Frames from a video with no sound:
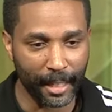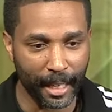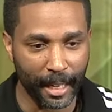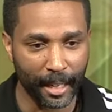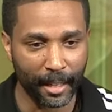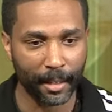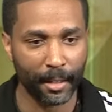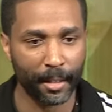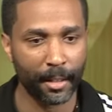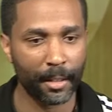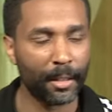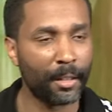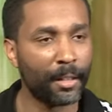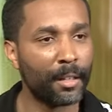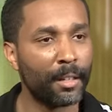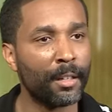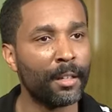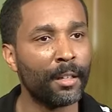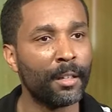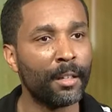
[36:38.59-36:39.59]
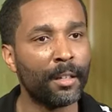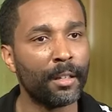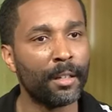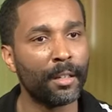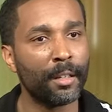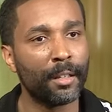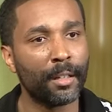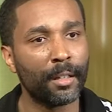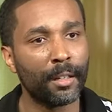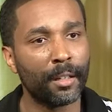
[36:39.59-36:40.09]
in
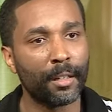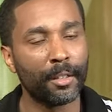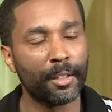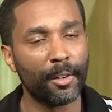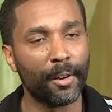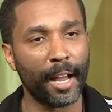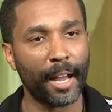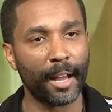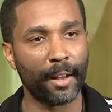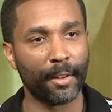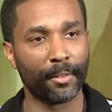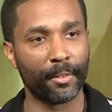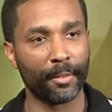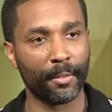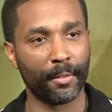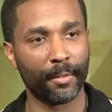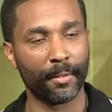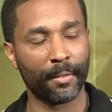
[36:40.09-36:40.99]
your house.